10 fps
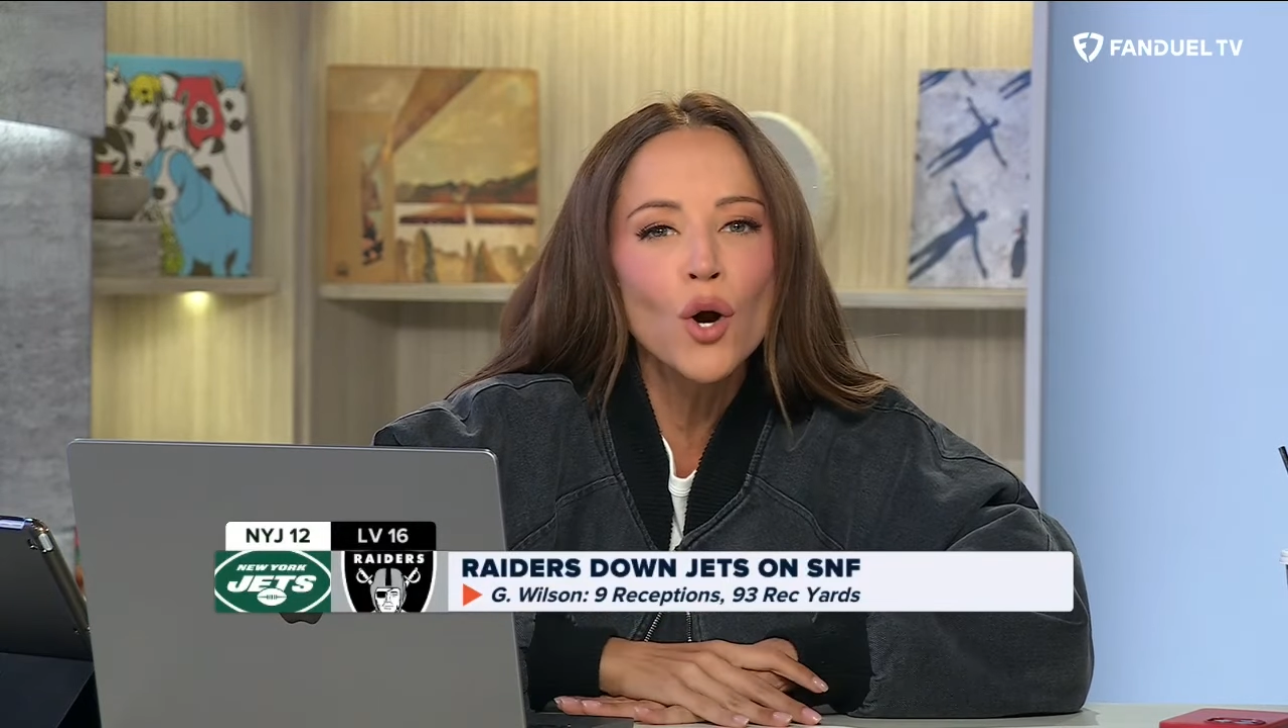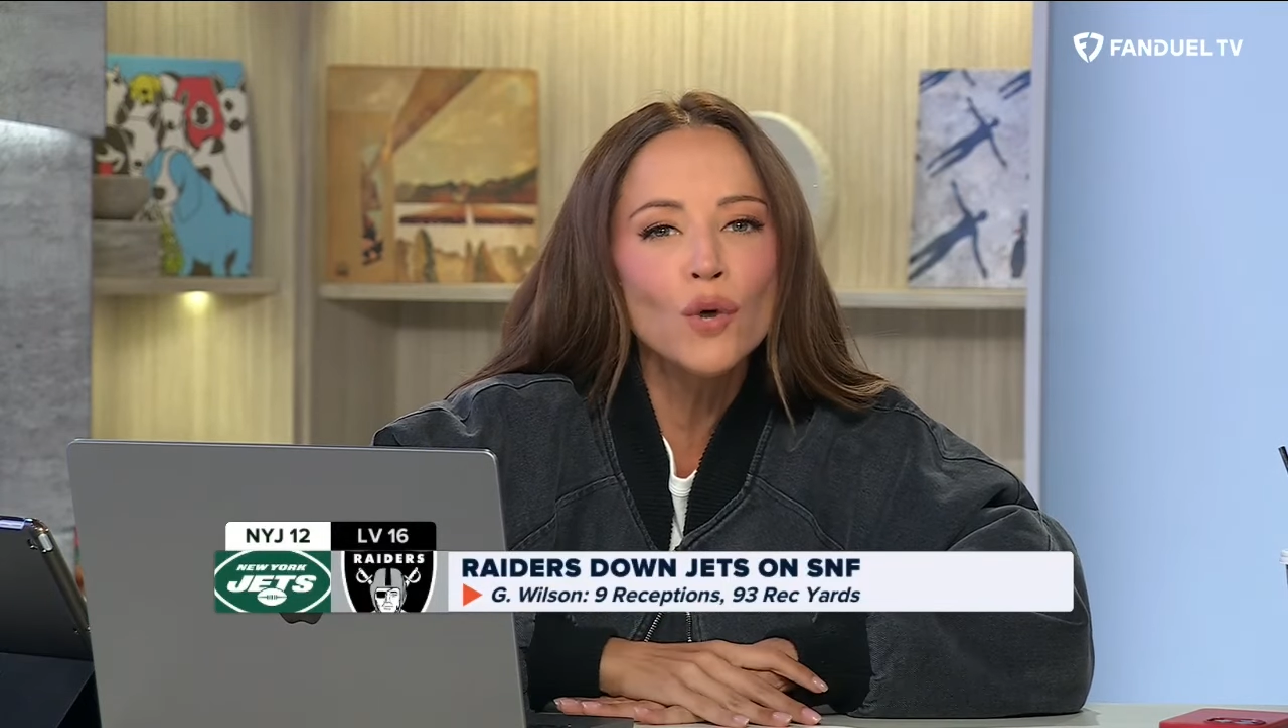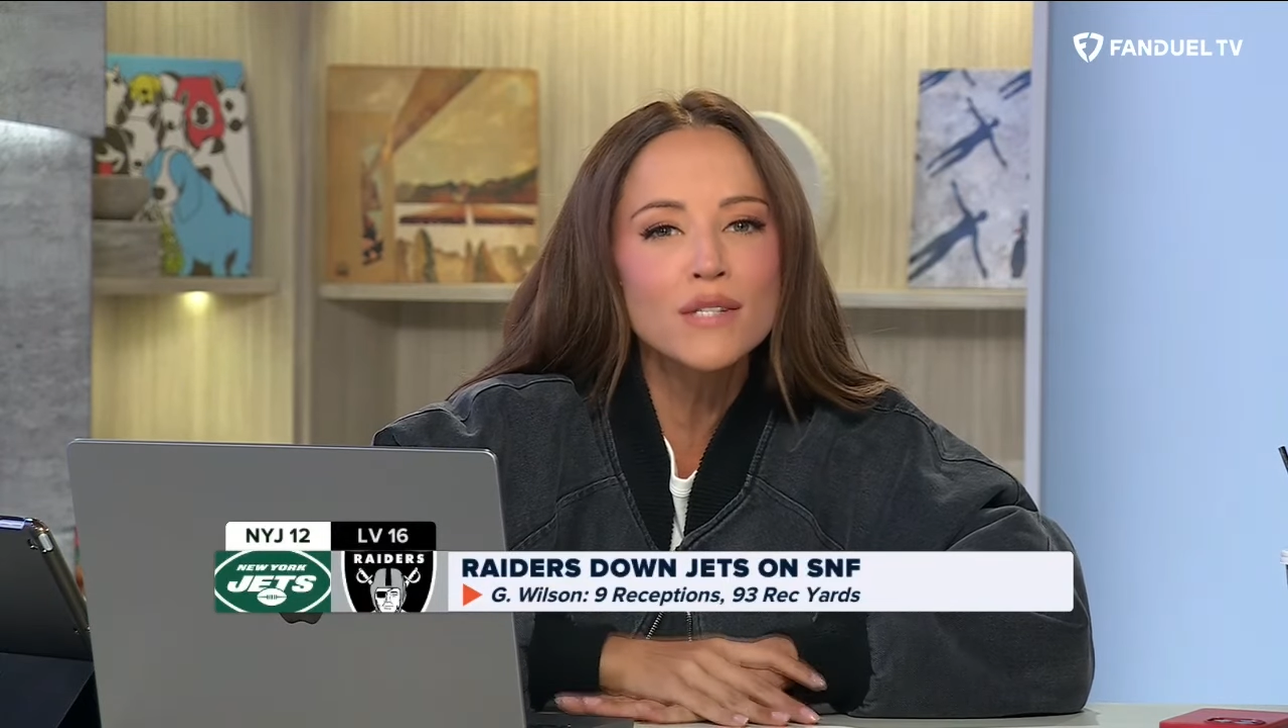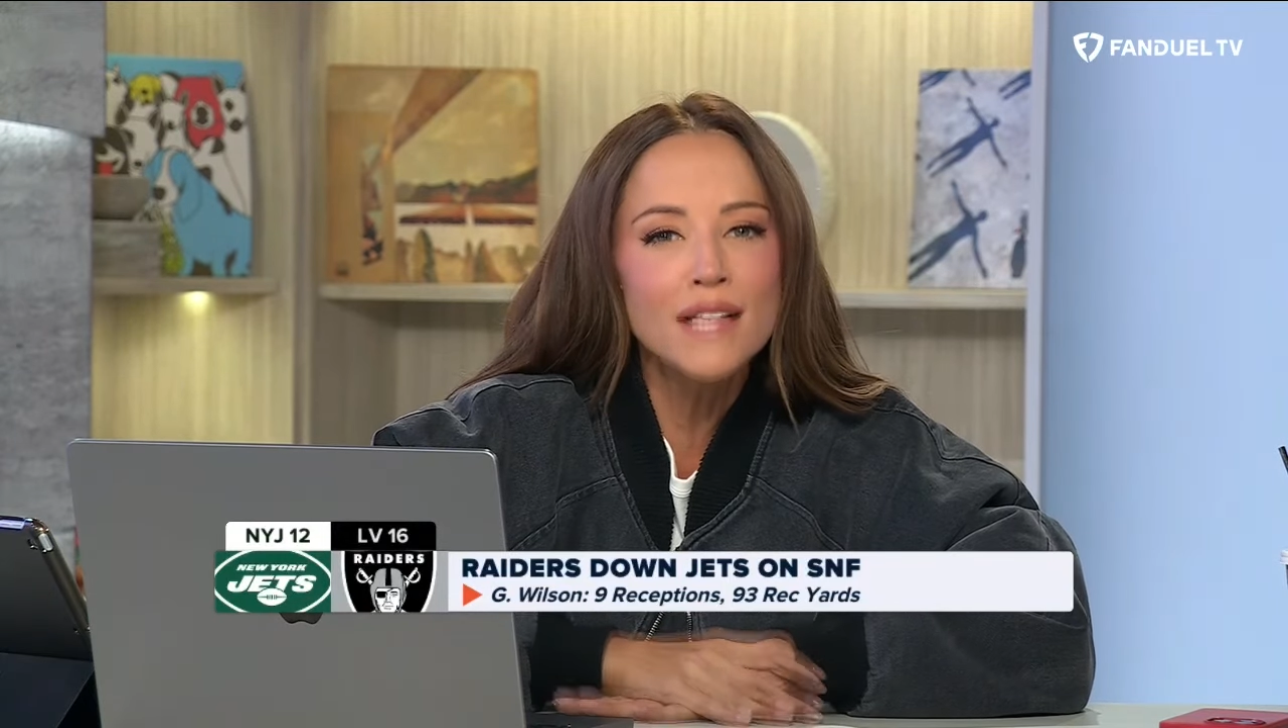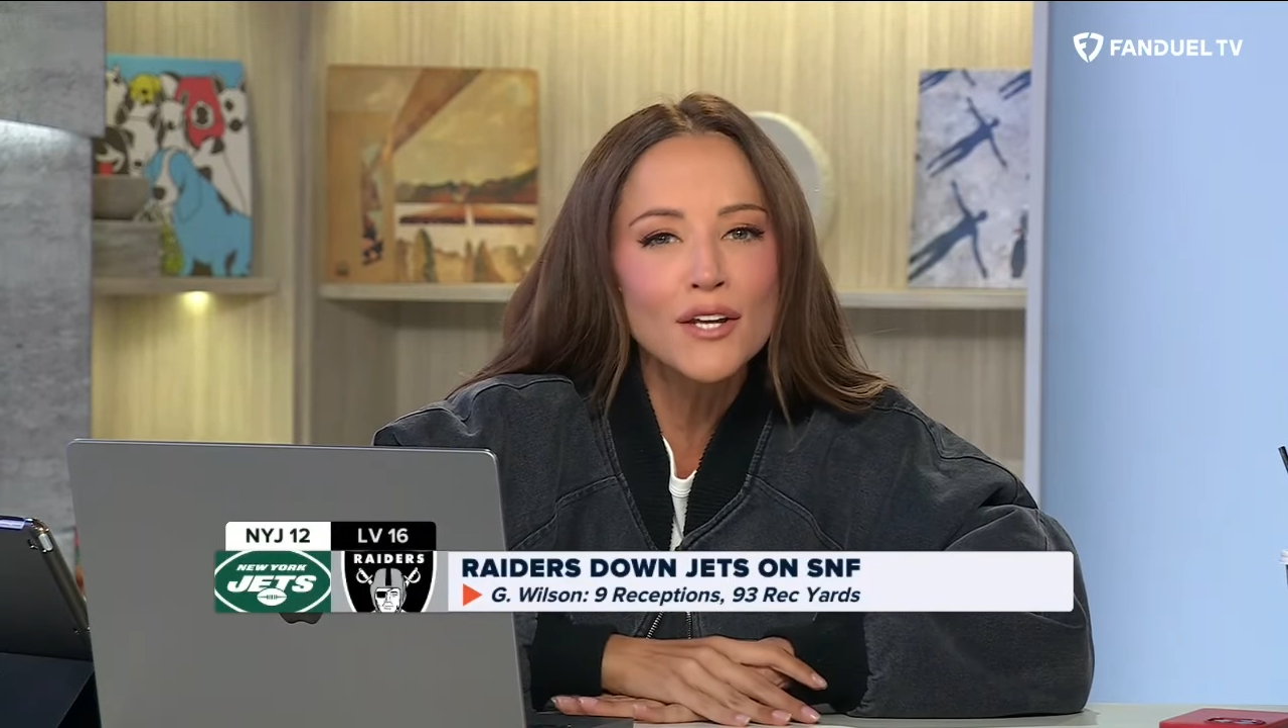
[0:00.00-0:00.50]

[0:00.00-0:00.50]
wounds,